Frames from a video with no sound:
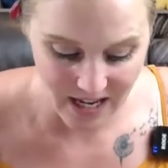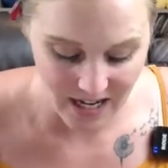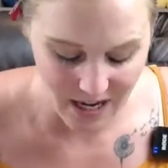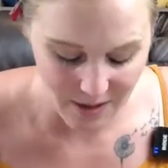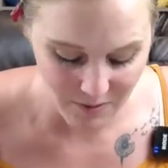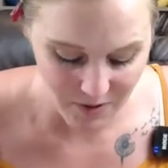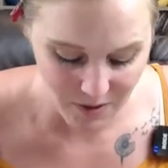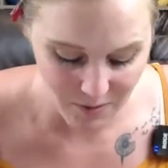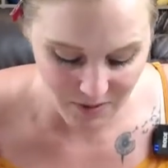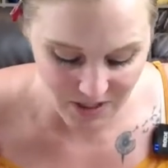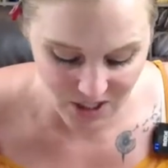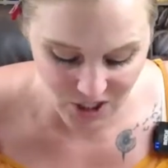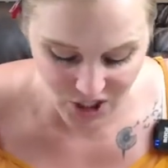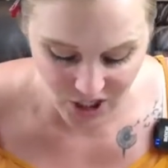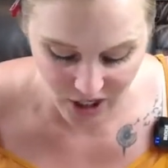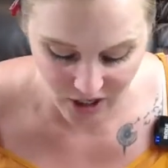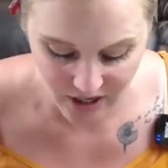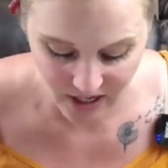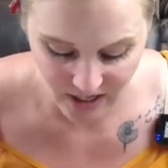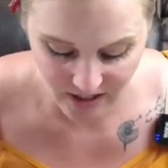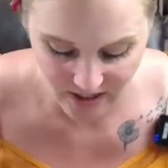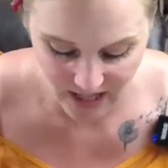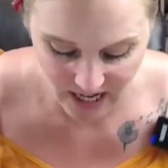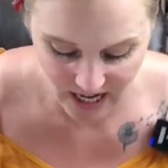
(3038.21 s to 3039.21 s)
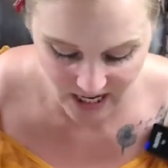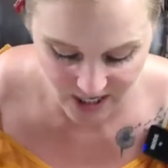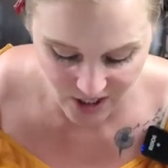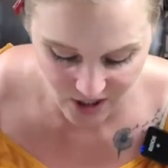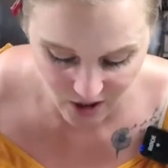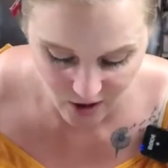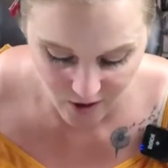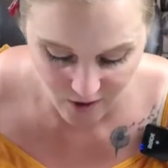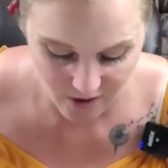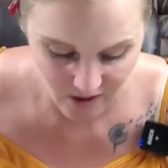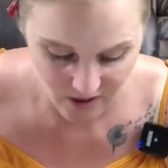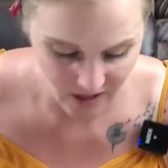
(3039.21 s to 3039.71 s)
And I'm going to be sharing that
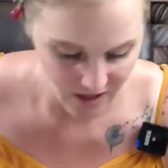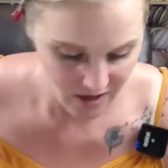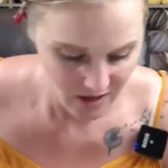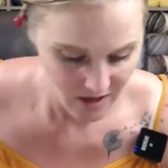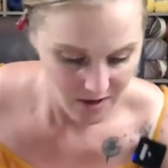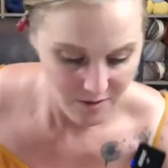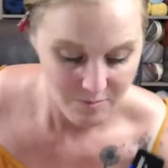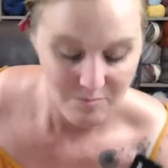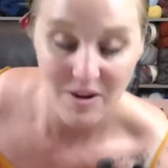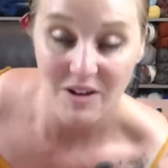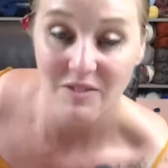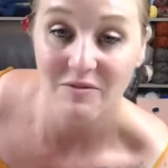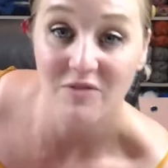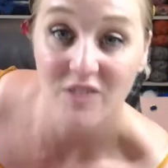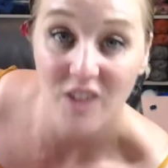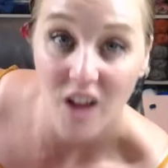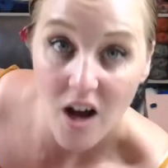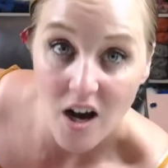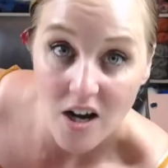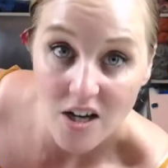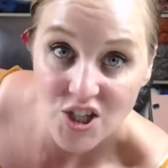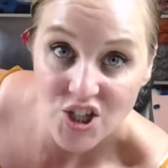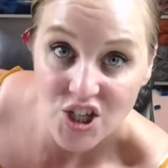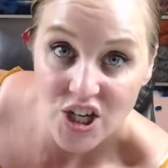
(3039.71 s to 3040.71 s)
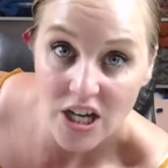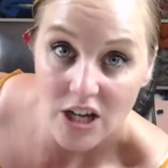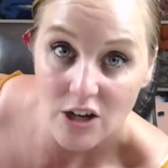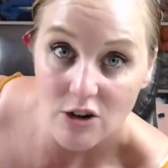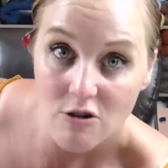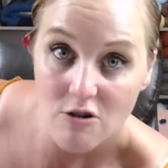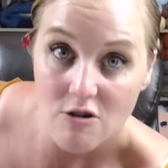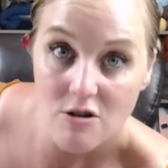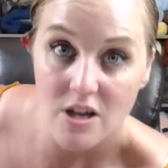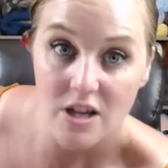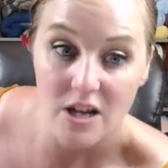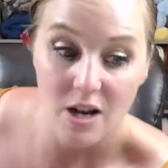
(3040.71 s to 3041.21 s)
on my vlog
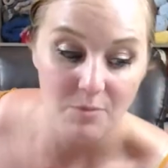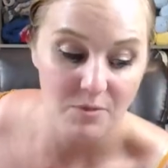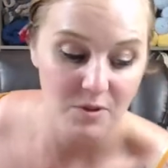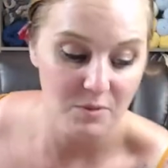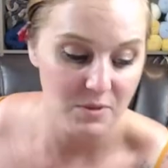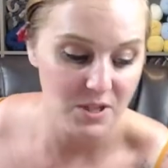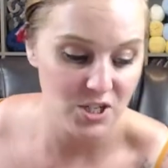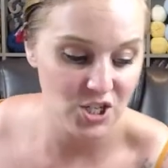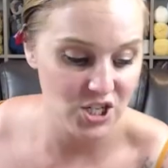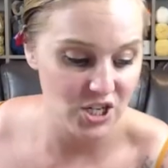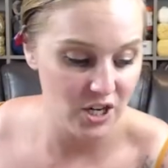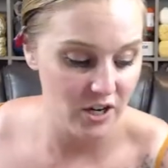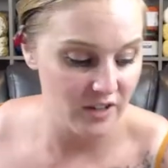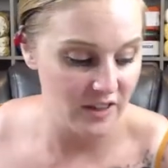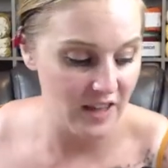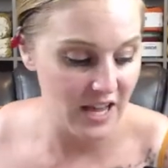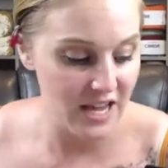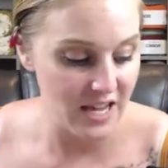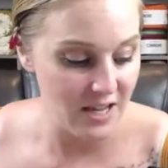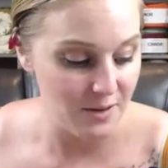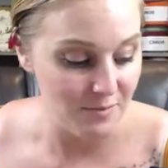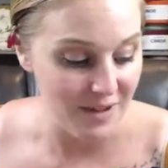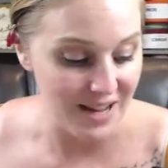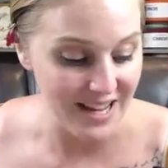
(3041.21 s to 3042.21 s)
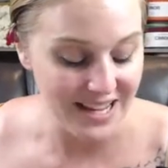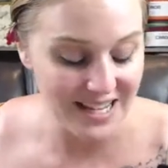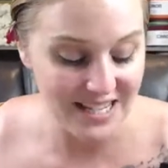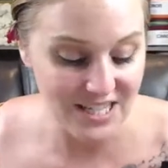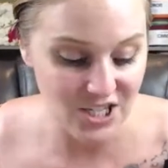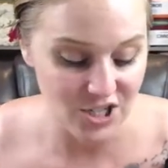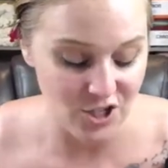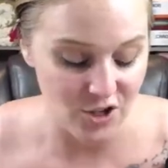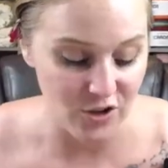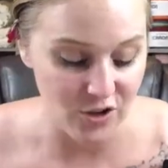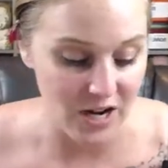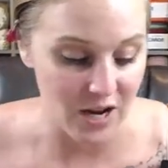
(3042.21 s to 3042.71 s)
channel, and I'm going to be sharing that in my
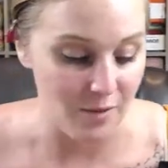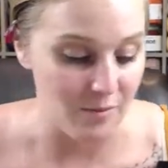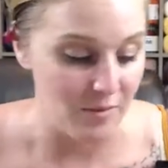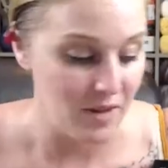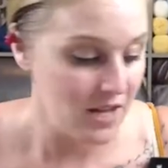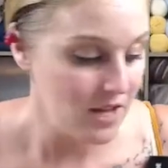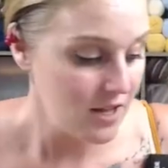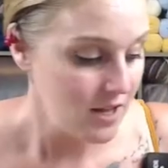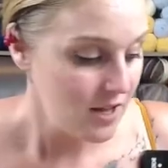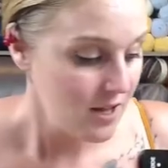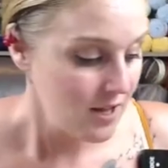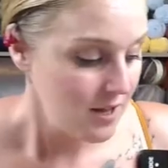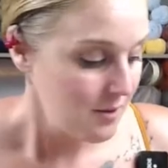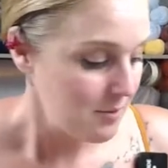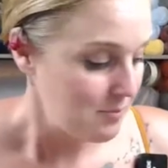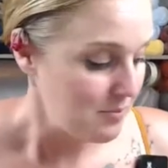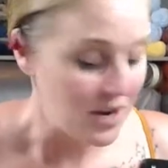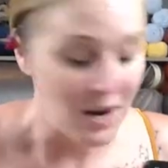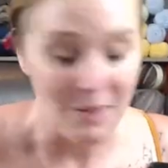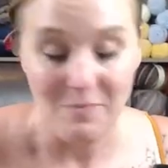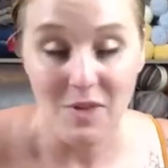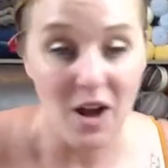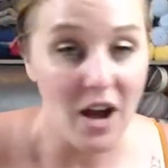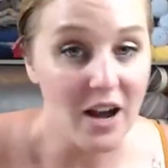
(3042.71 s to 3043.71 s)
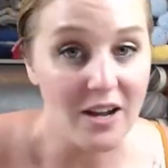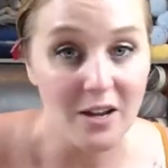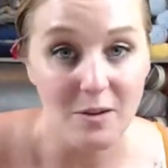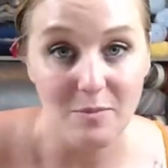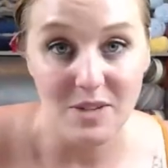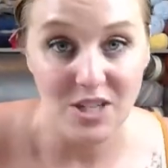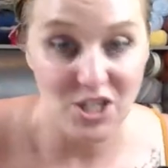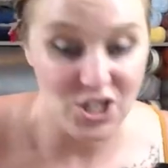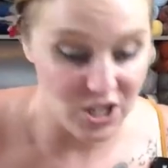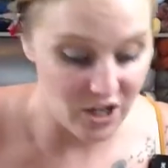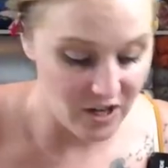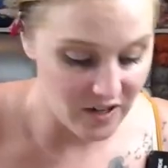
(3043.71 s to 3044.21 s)
Instagram, but I'm not going to
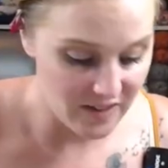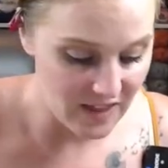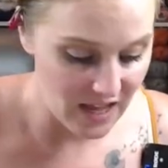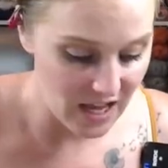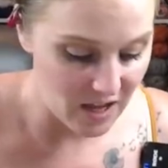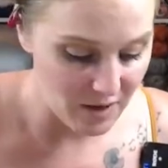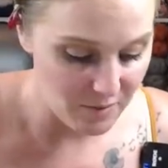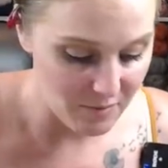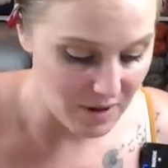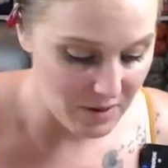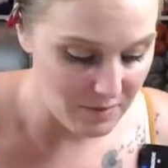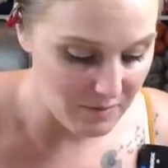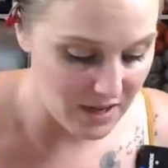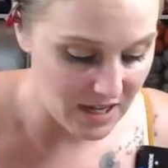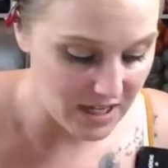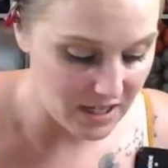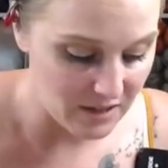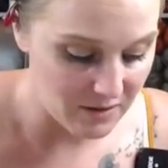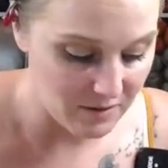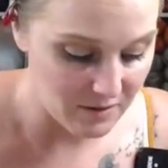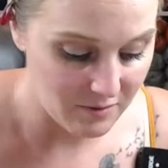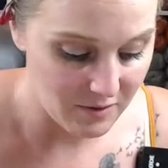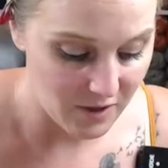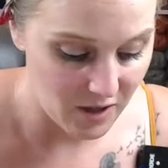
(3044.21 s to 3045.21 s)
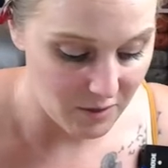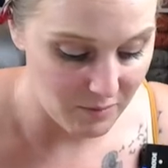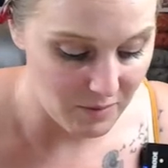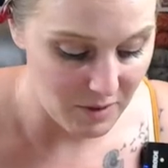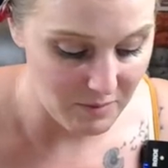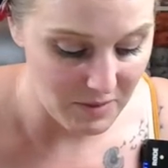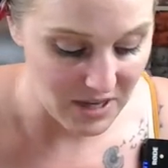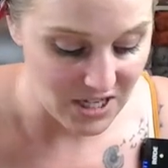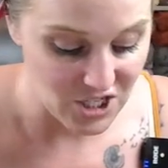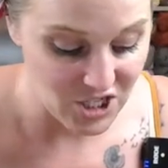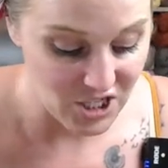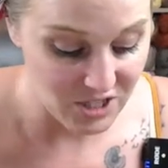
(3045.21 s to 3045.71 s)
be sharing that in my main, on my
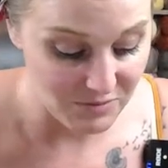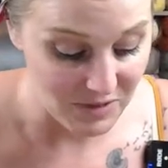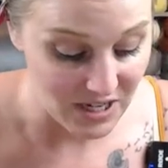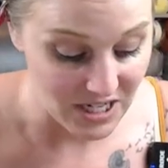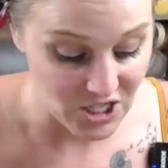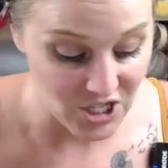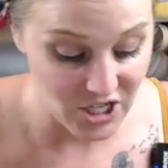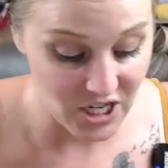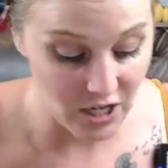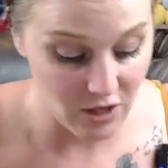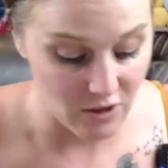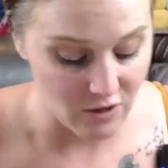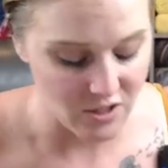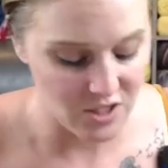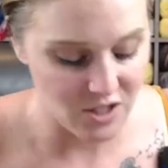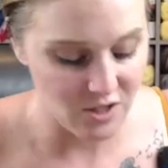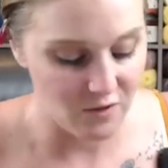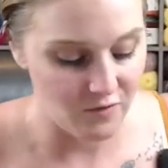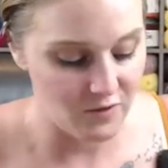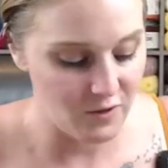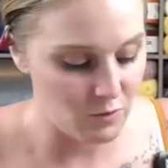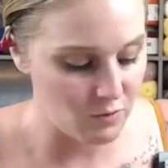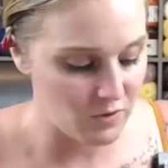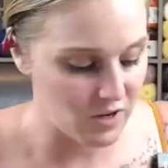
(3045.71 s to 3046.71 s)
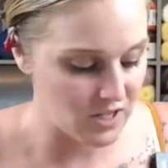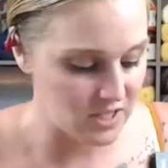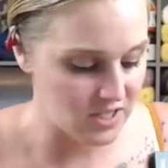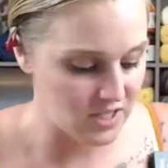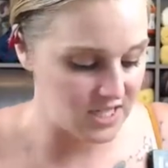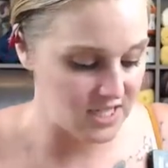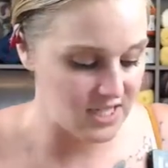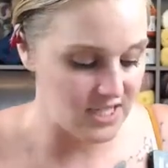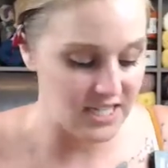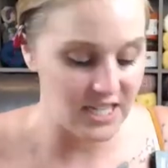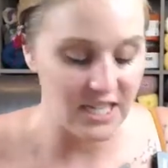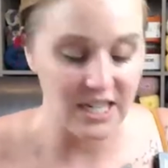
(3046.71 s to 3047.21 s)
main, main channel. So if you want to
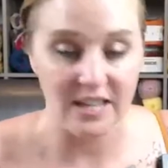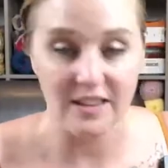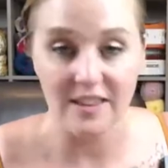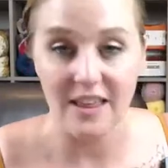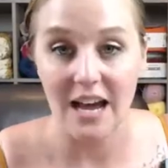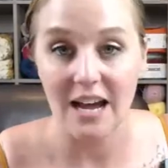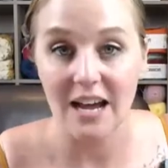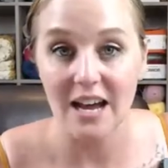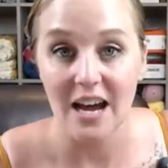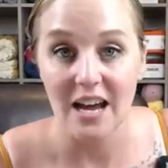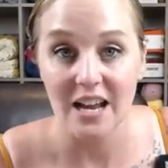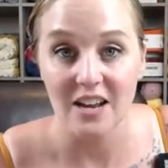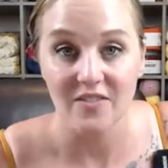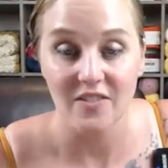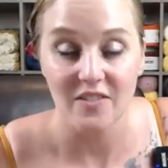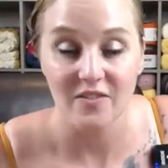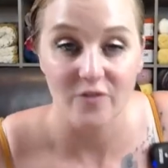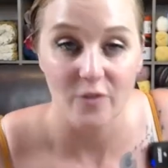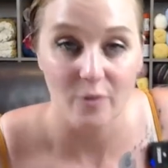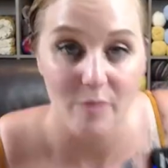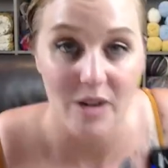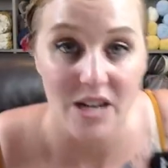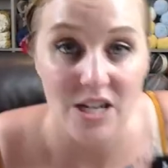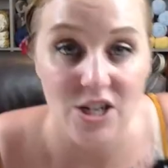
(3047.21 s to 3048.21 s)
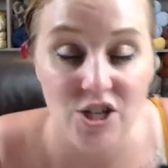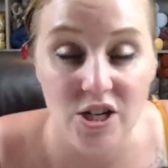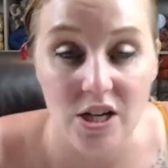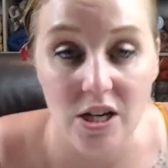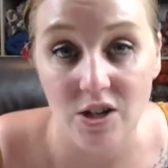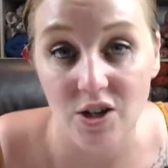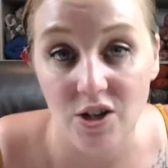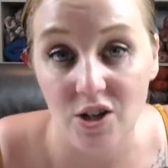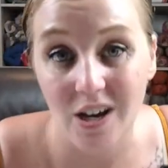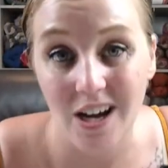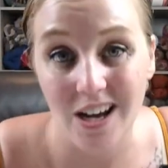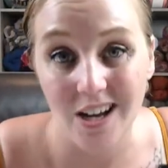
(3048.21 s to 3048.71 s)
see that kind of
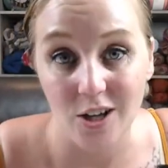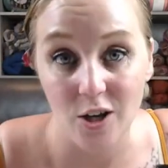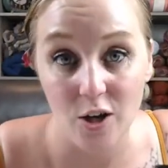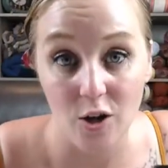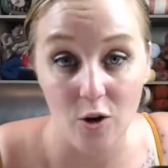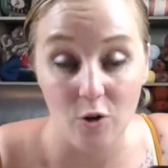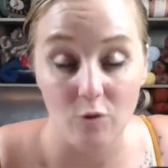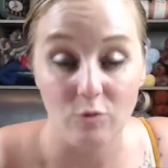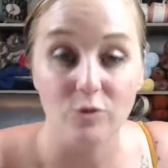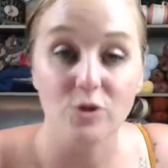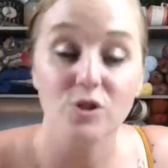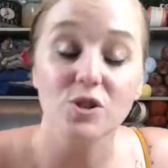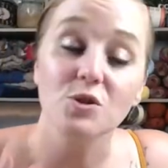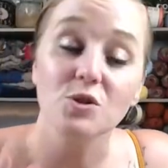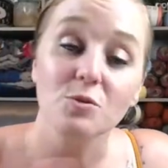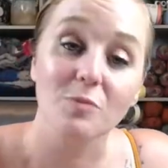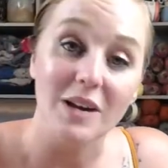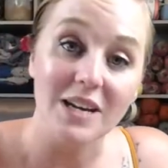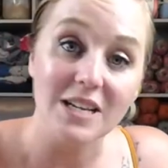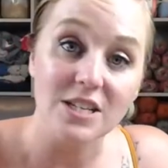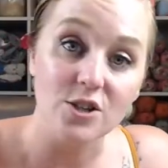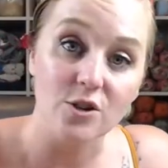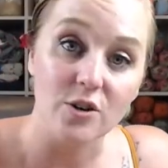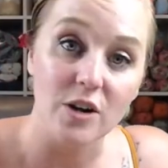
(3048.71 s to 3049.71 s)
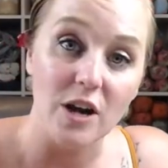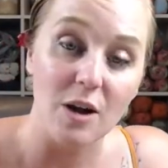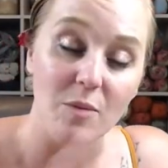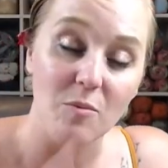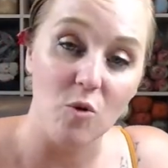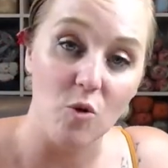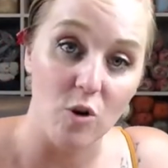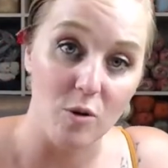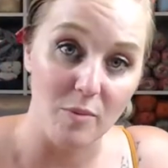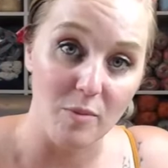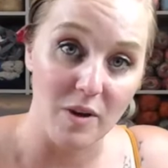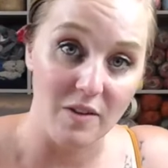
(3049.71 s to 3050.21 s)
information, you got to go to my Instagram
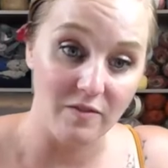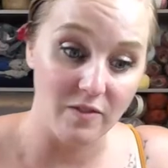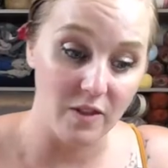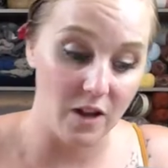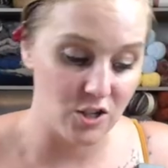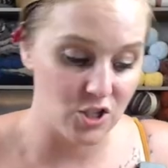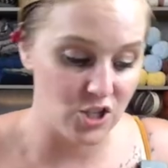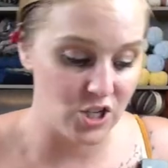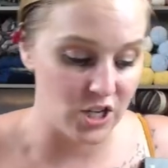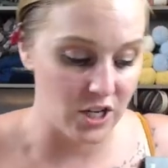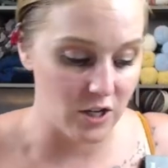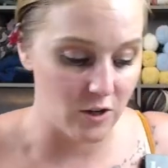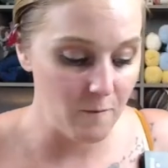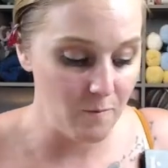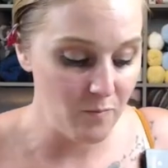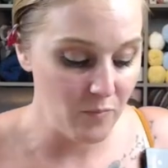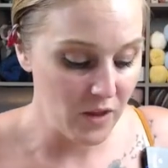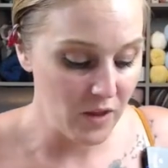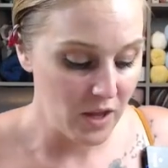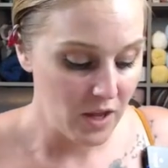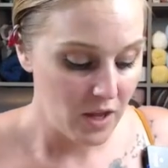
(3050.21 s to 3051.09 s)
or my vlog channel.